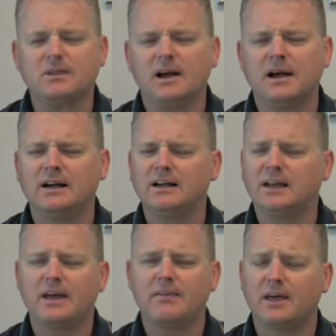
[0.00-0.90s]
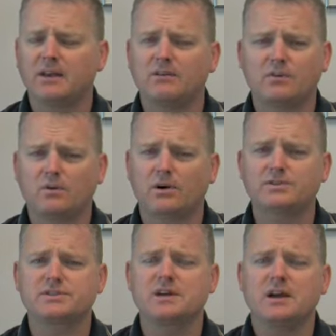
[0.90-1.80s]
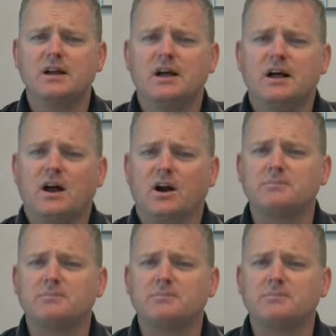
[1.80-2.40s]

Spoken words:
And then, of course, our